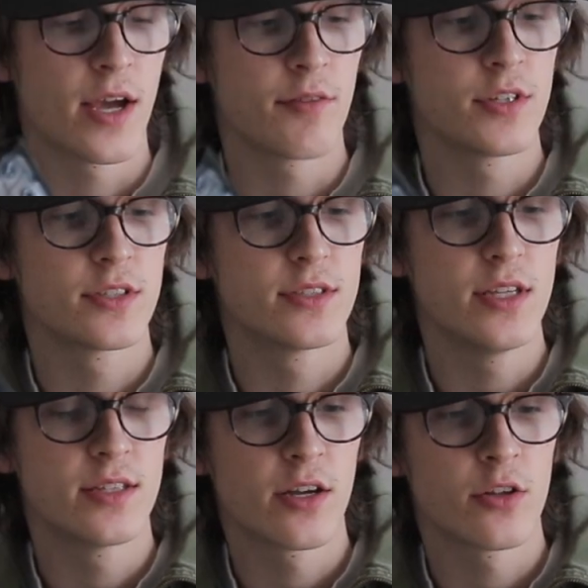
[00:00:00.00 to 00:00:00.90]
have this
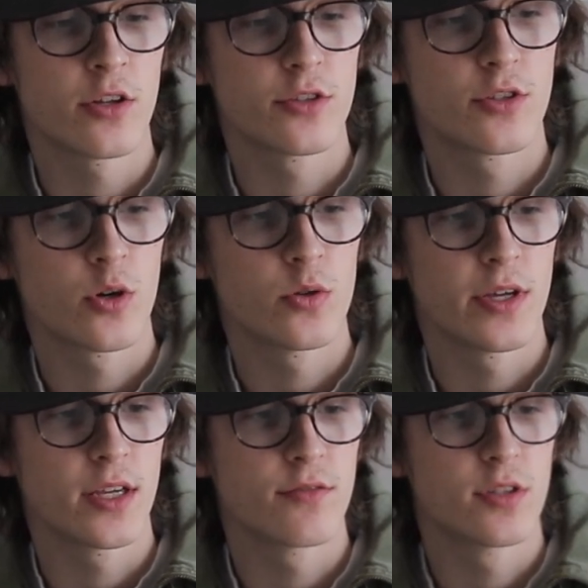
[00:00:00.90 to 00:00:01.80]
detail on the toe
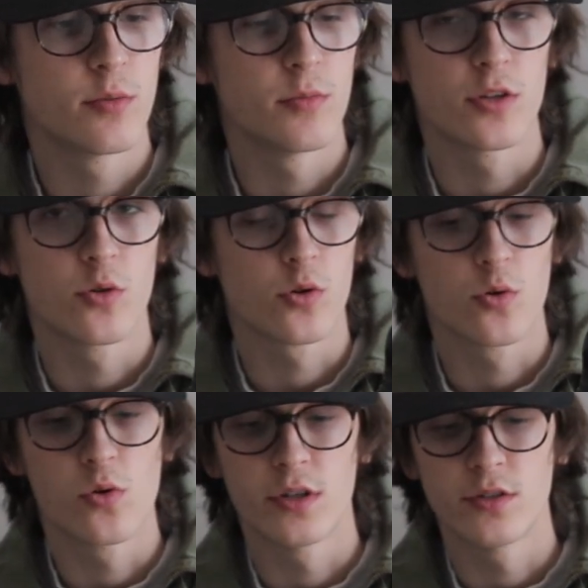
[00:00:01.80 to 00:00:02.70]
that gives them the
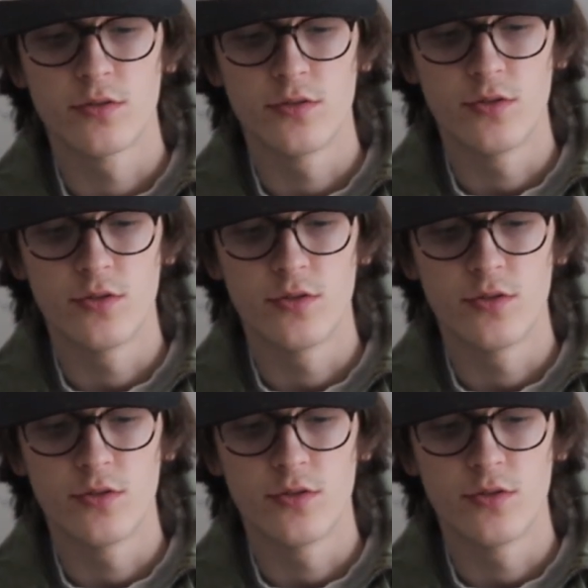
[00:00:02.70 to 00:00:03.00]
Corcoran